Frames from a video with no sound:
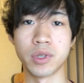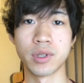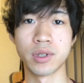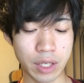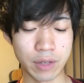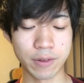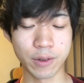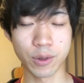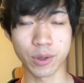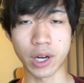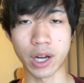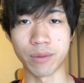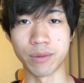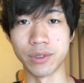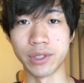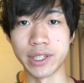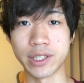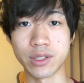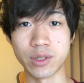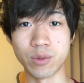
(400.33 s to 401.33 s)
If you want to have a
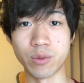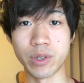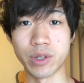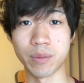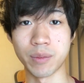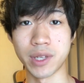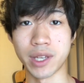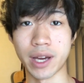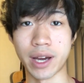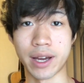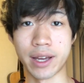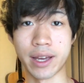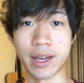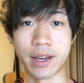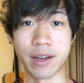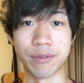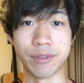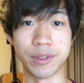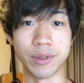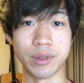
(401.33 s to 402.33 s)
lesson with me, I
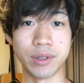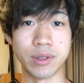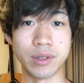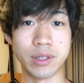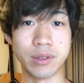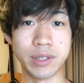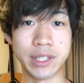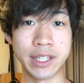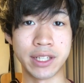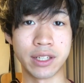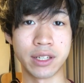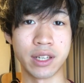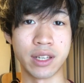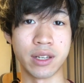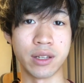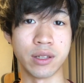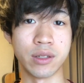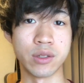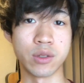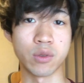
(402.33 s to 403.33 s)
have a link in the
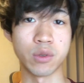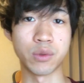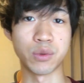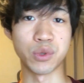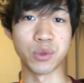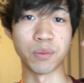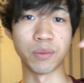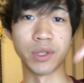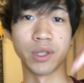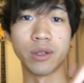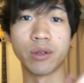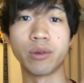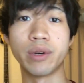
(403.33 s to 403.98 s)
description below,